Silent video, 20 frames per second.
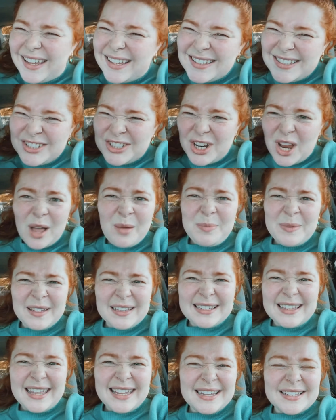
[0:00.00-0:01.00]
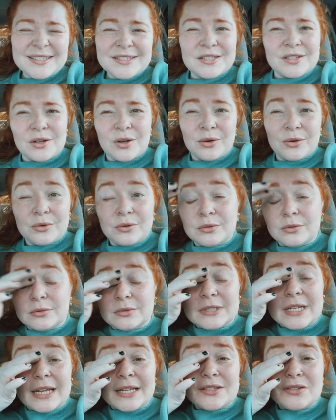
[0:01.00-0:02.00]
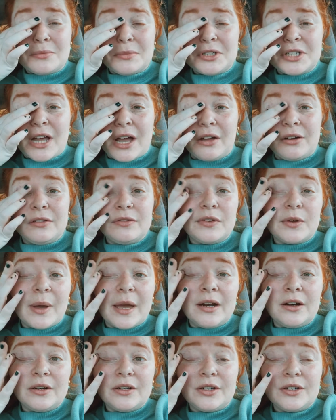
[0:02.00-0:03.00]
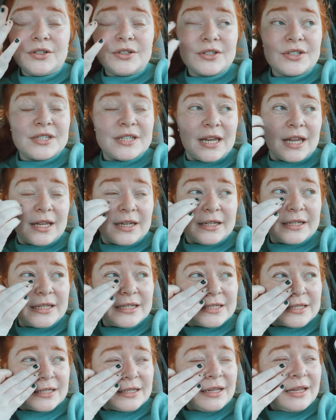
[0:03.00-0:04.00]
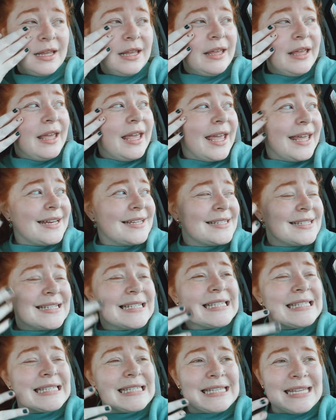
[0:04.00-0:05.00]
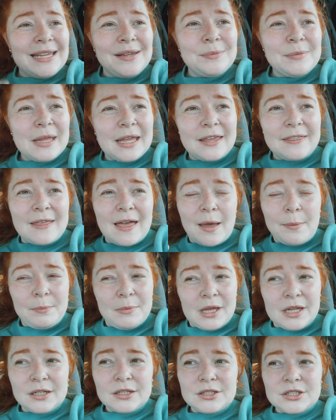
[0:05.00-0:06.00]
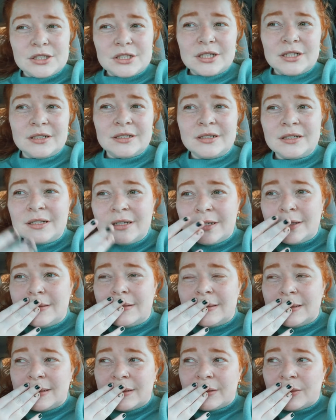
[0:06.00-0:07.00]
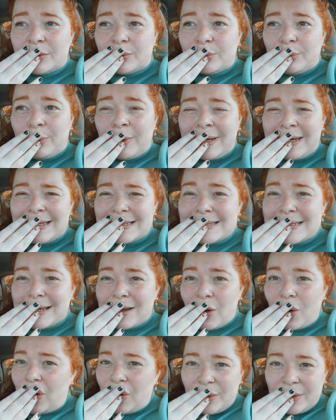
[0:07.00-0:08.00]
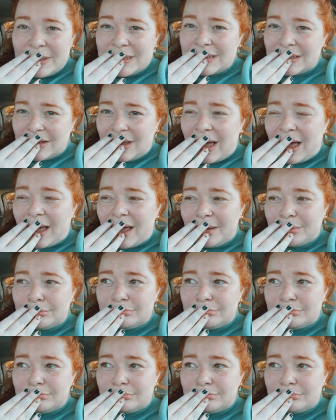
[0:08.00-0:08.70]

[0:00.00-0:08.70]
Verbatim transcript: is shopping like takes so much out of you? I don't understand. It doesn't seem like that much, but it's like always a lot.